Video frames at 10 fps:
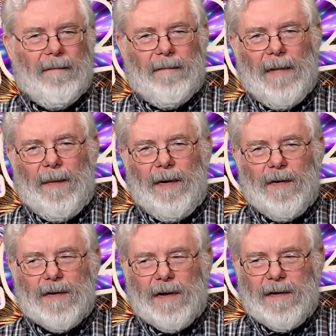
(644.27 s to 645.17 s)
Maybe
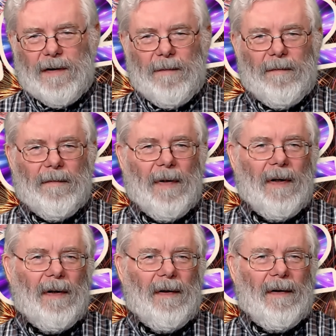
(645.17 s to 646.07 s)
using some
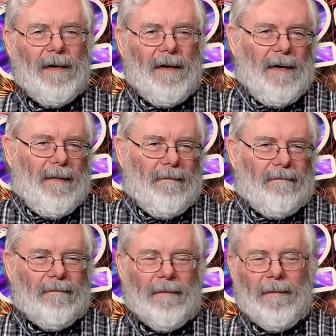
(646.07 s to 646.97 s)

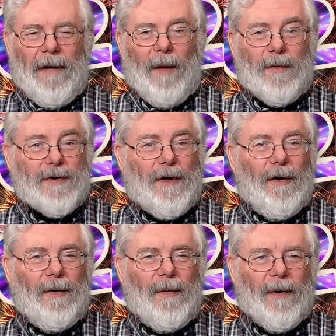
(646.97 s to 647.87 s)
Elmer's
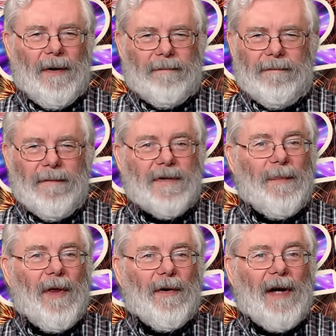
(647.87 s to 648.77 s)
glue or some
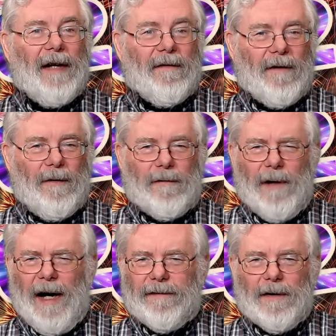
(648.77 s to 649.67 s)
other kind of glue,
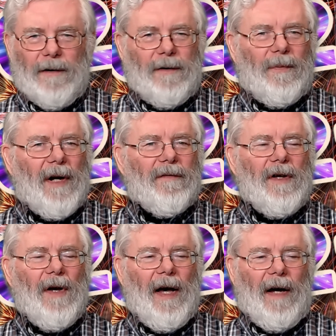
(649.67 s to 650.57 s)
craft glue, whatever
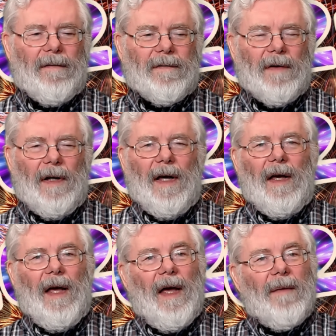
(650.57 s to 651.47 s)
you have.
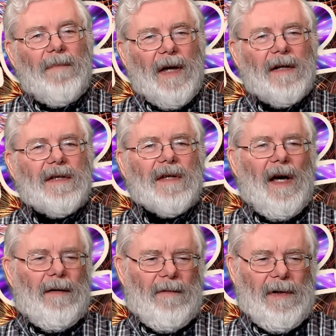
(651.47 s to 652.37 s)
Make a
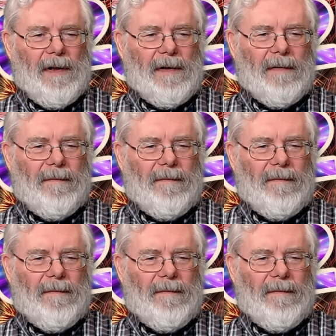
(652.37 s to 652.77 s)
design with it.